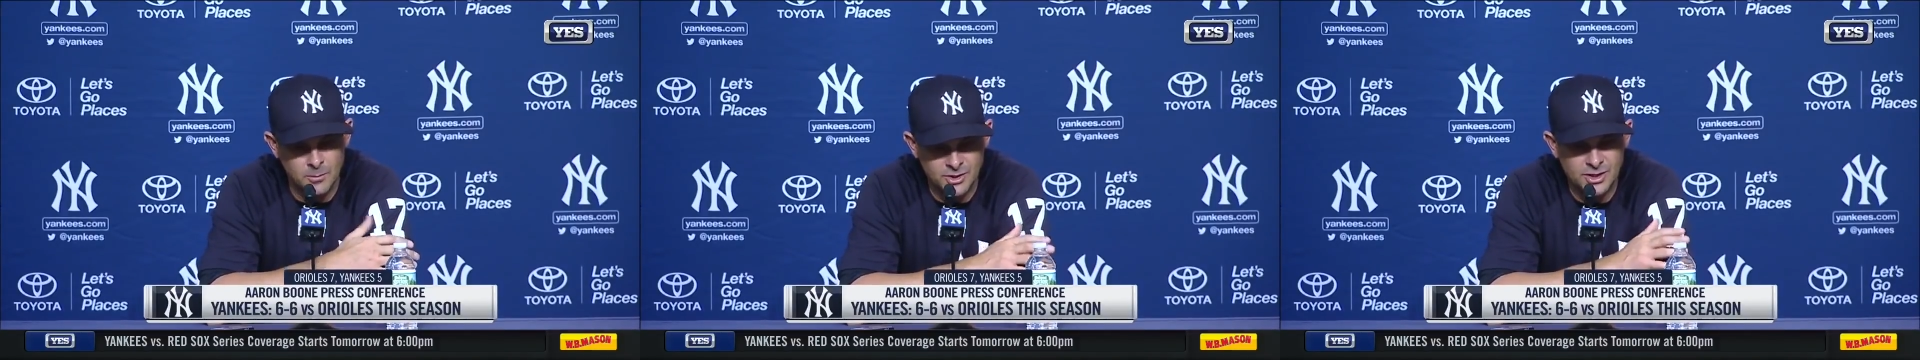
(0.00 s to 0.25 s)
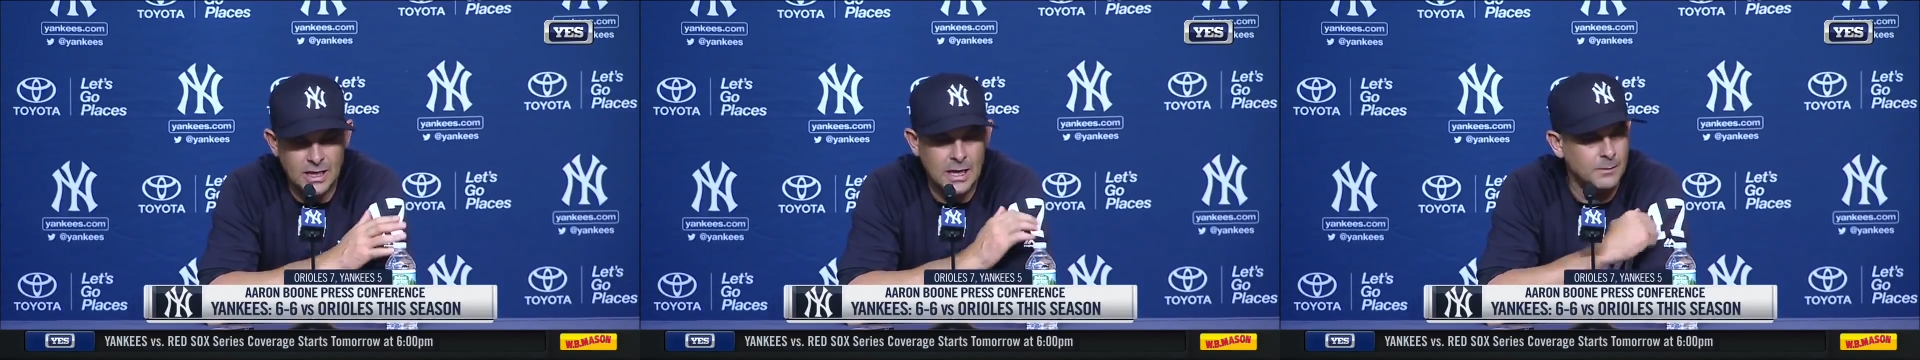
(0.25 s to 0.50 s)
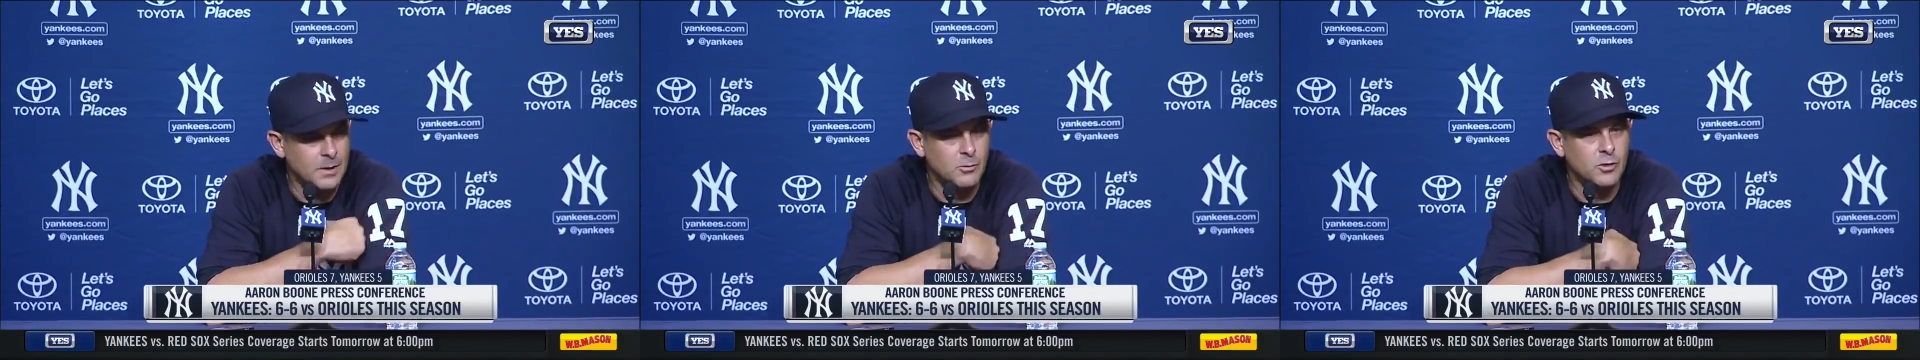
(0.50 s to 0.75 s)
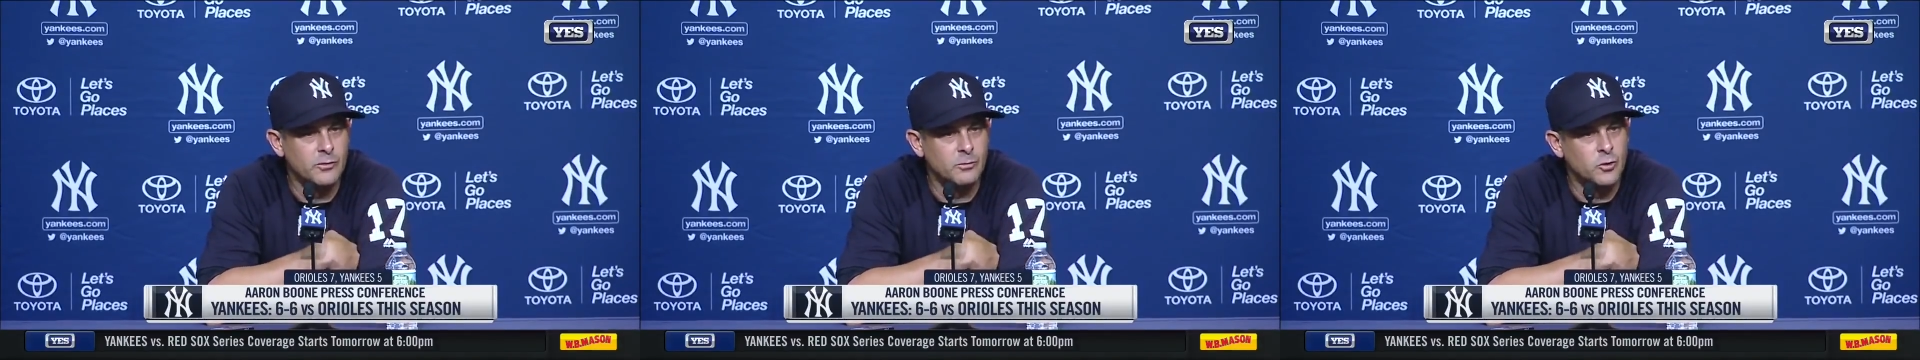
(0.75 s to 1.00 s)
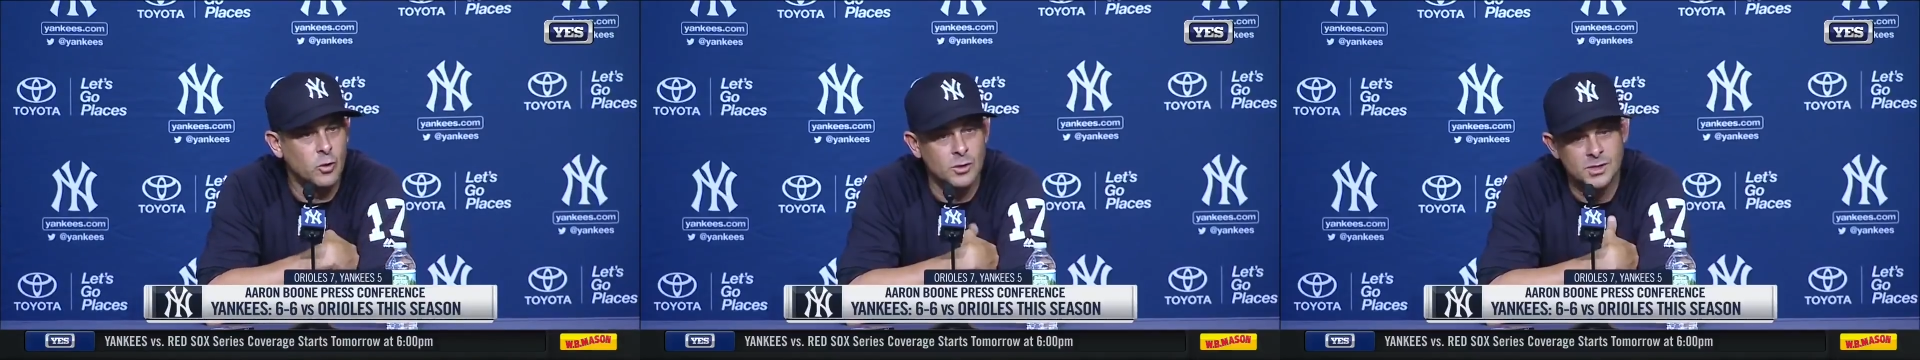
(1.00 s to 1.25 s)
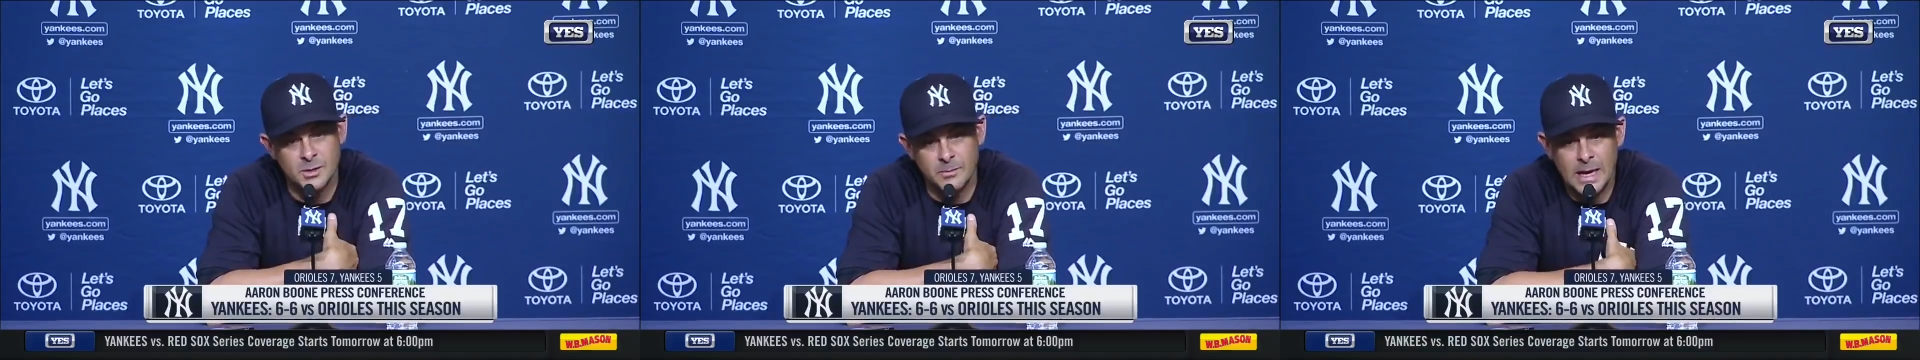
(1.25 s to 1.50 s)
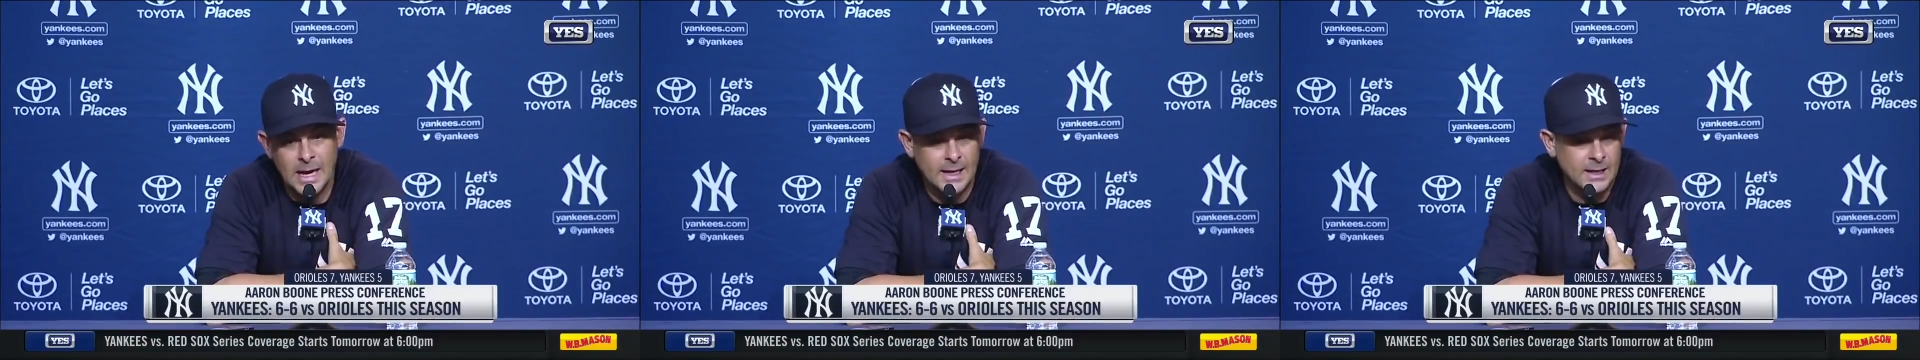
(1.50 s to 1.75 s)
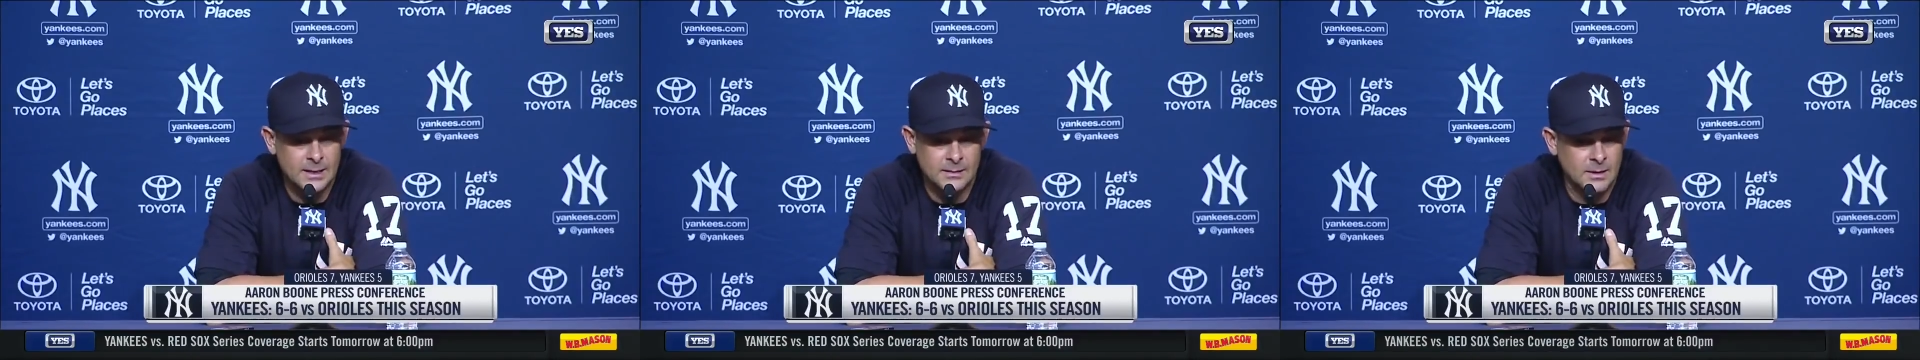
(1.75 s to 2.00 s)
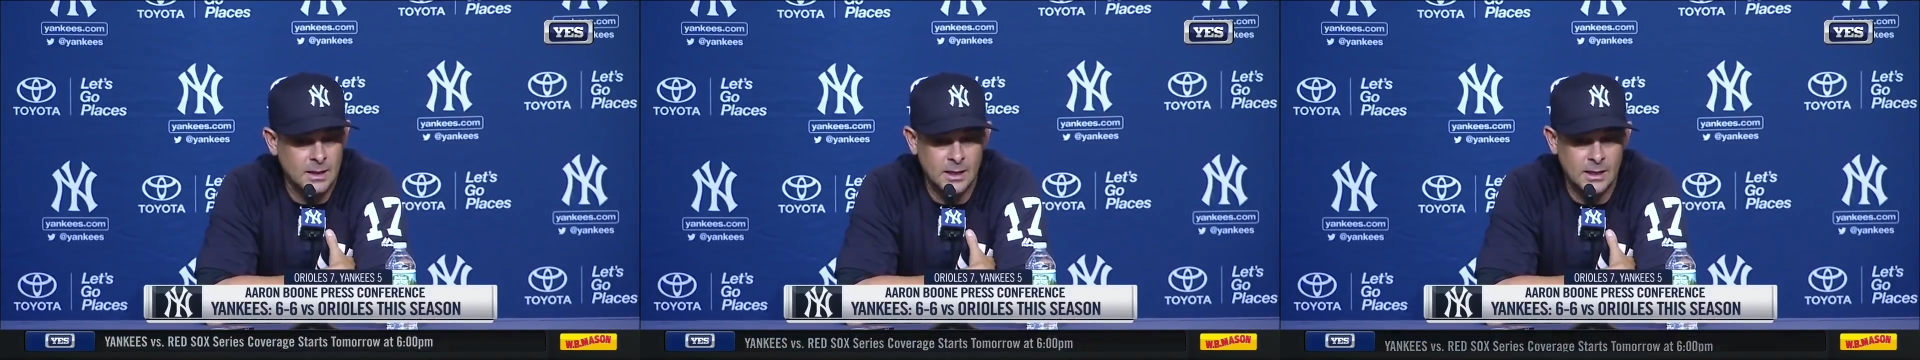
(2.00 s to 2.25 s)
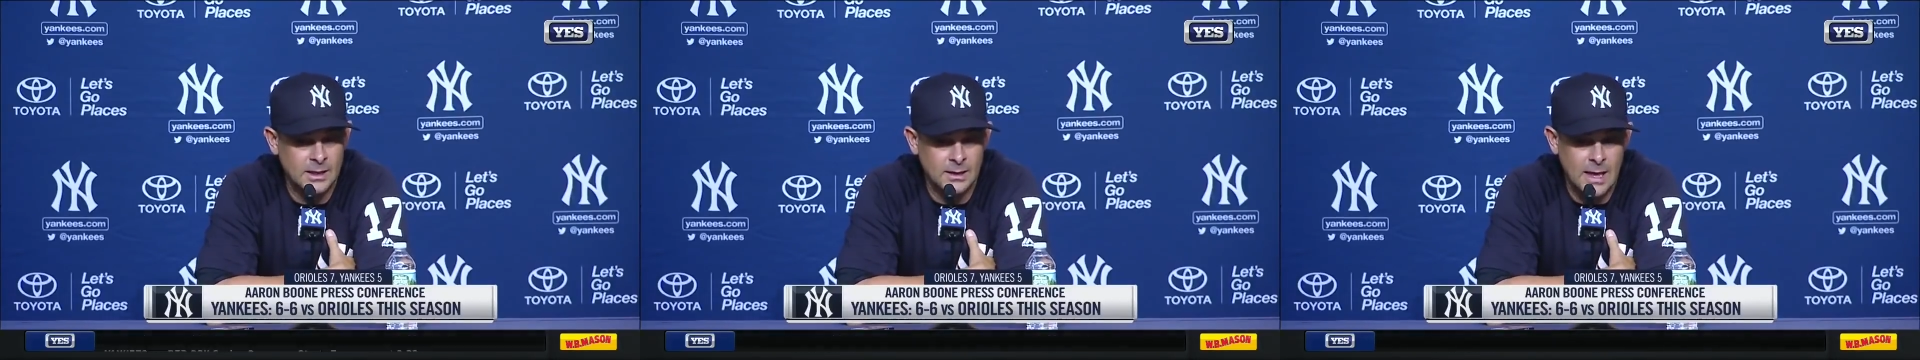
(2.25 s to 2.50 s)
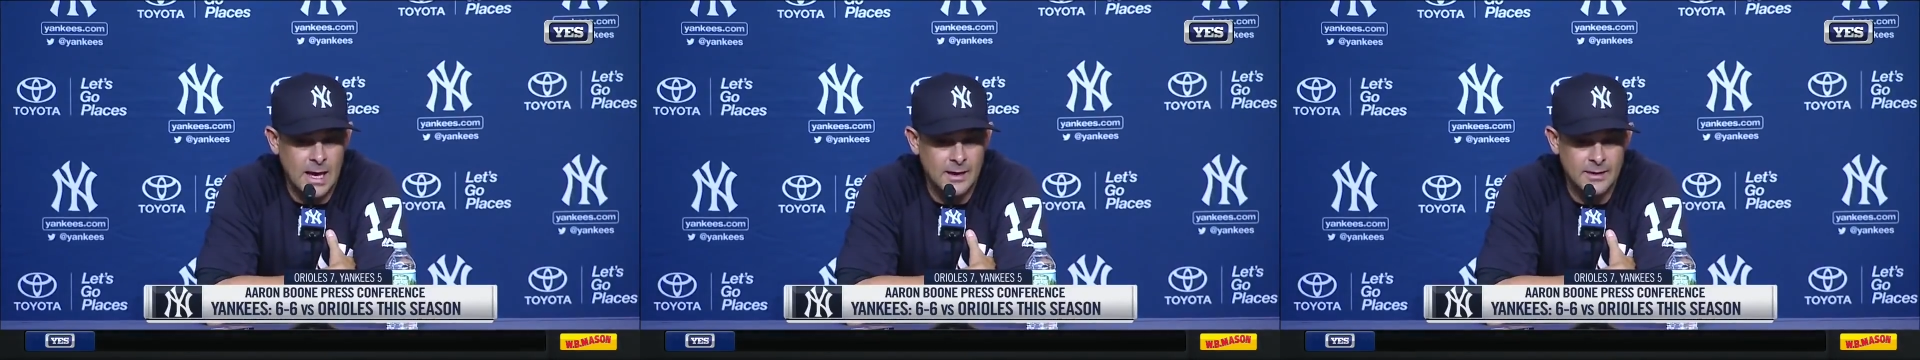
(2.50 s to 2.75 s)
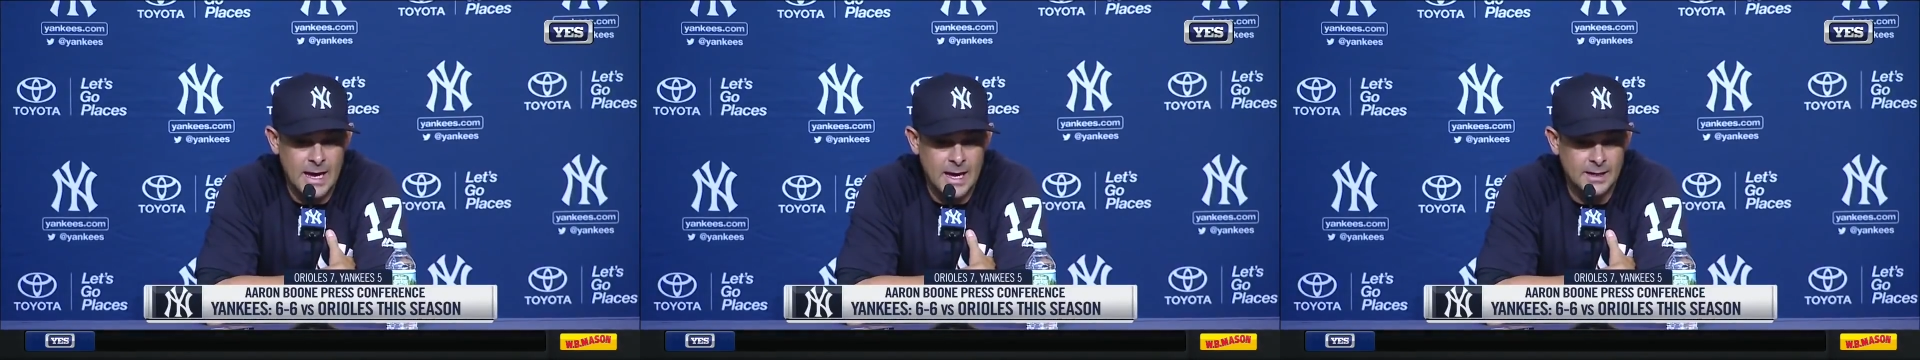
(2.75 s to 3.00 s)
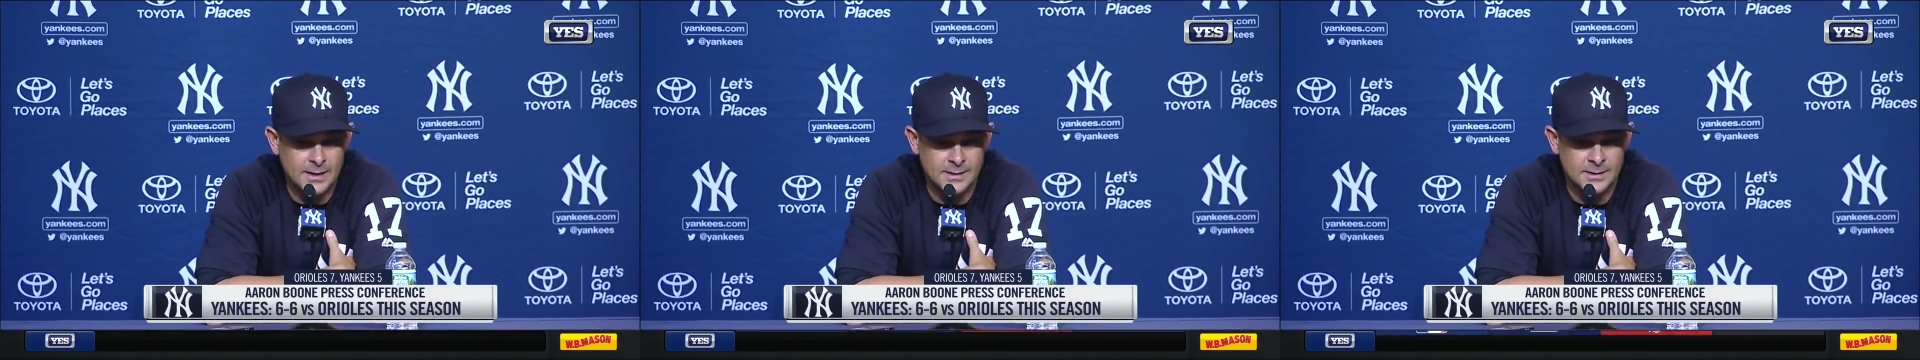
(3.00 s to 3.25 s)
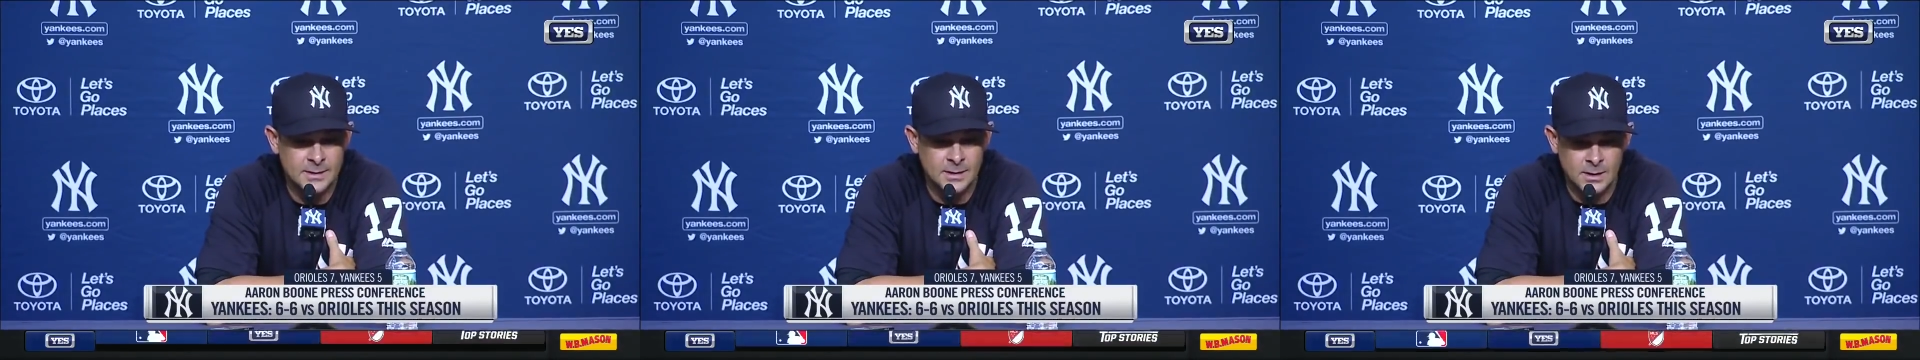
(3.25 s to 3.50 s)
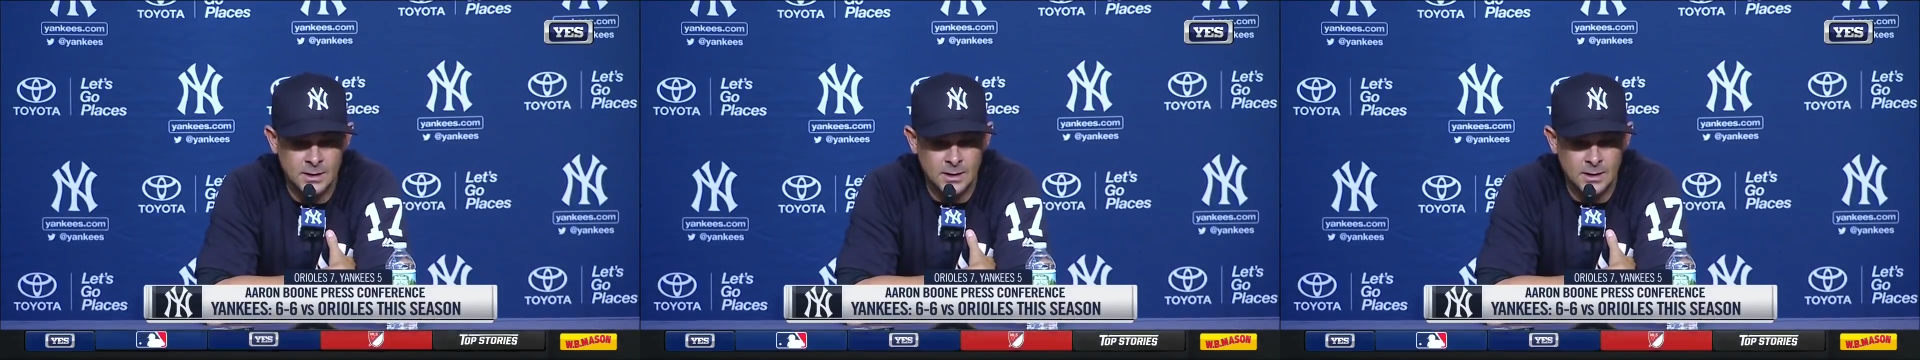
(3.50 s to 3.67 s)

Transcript: but you got to be moving towards the bag, and and a lot of that is